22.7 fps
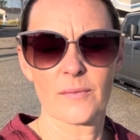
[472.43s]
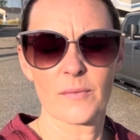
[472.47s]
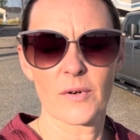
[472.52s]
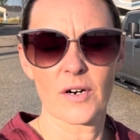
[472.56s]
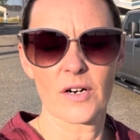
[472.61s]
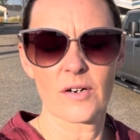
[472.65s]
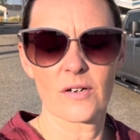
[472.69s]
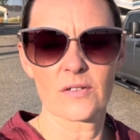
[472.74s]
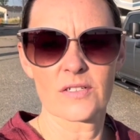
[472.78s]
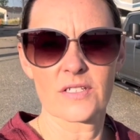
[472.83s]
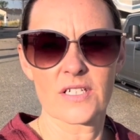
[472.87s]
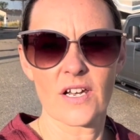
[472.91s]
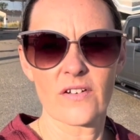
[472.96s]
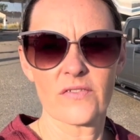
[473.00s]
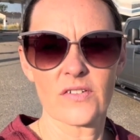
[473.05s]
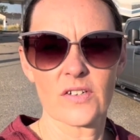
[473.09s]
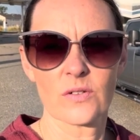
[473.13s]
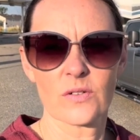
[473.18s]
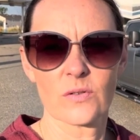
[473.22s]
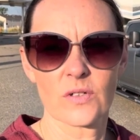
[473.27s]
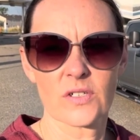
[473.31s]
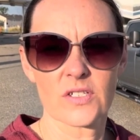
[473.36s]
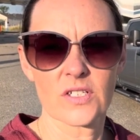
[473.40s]
Our stuff
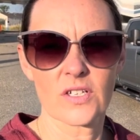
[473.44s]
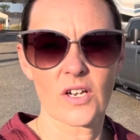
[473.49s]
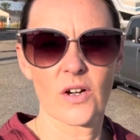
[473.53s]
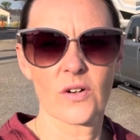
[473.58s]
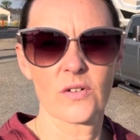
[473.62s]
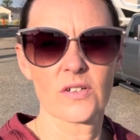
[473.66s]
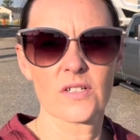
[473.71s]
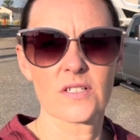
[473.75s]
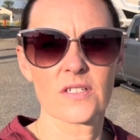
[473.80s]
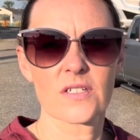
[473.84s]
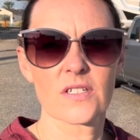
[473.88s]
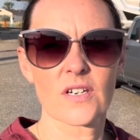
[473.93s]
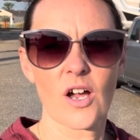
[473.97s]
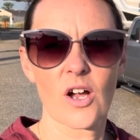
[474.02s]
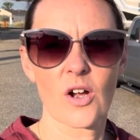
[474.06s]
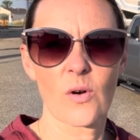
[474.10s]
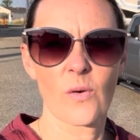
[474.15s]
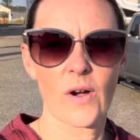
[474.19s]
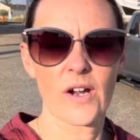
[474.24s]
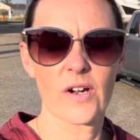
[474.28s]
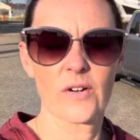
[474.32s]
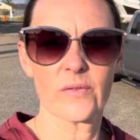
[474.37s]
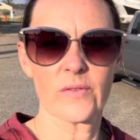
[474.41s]
in North Dakota is not
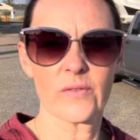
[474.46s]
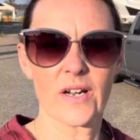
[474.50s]
quite